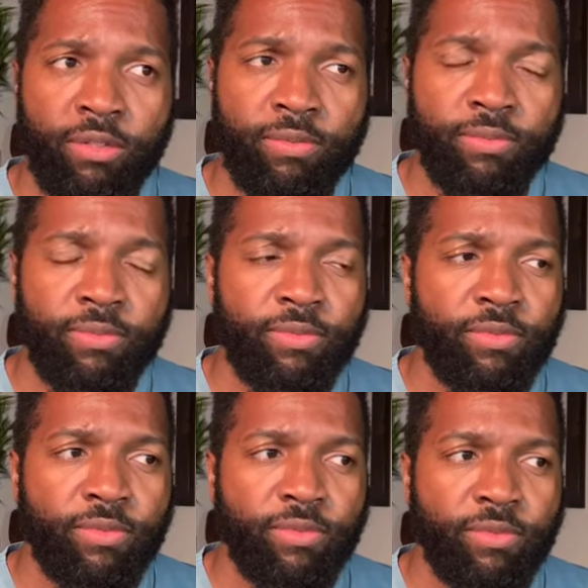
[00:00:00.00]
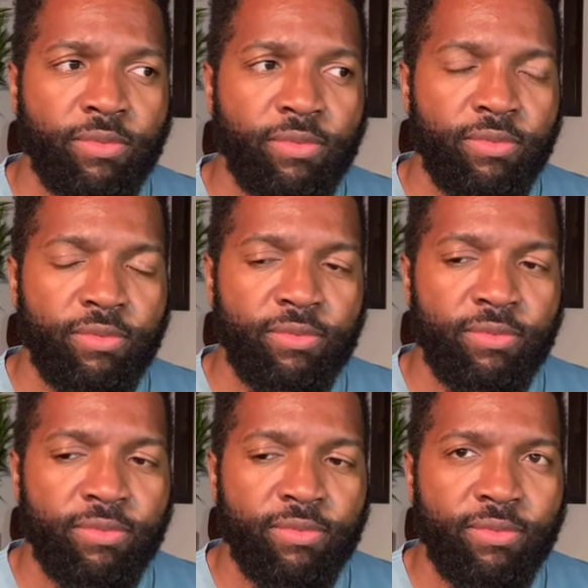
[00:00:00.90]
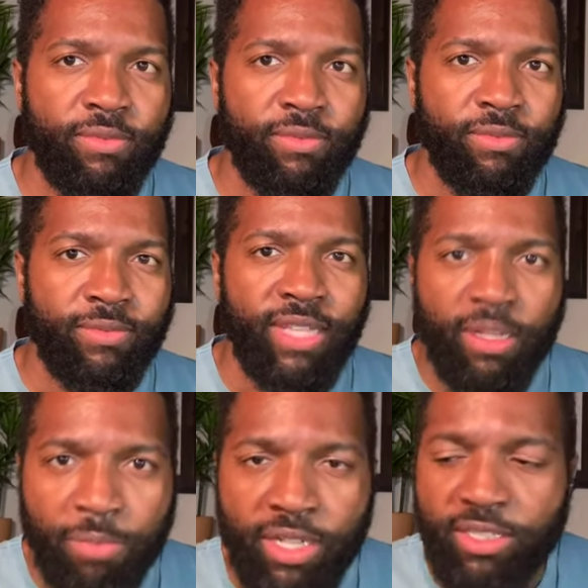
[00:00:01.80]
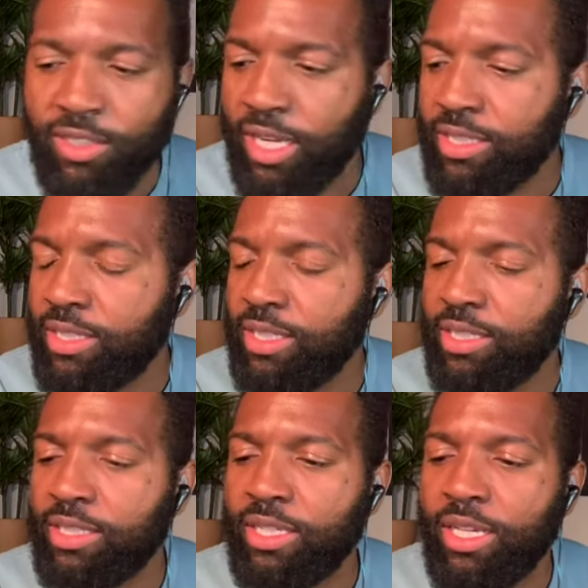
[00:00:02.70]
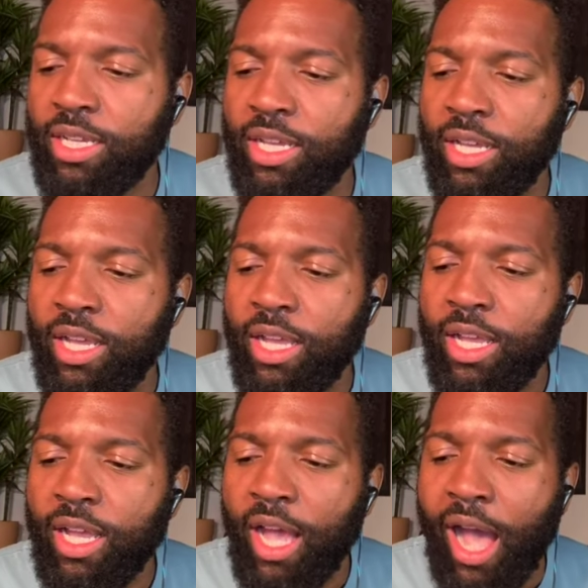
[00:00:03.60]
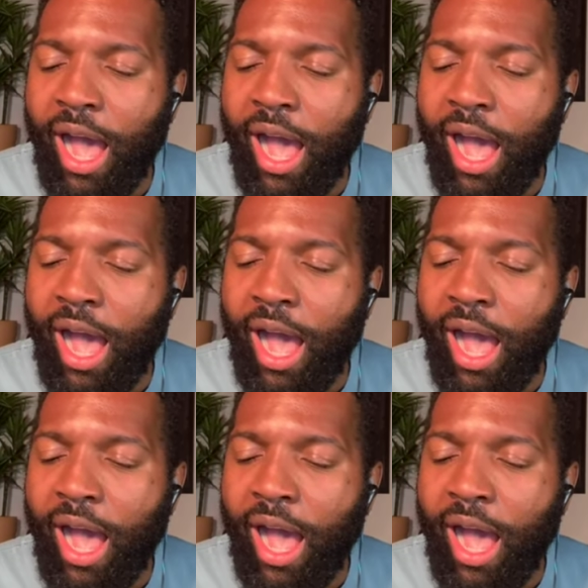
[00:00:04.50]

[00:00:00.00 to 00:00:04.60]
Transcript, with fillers: than the president of the United States. I I had to stop it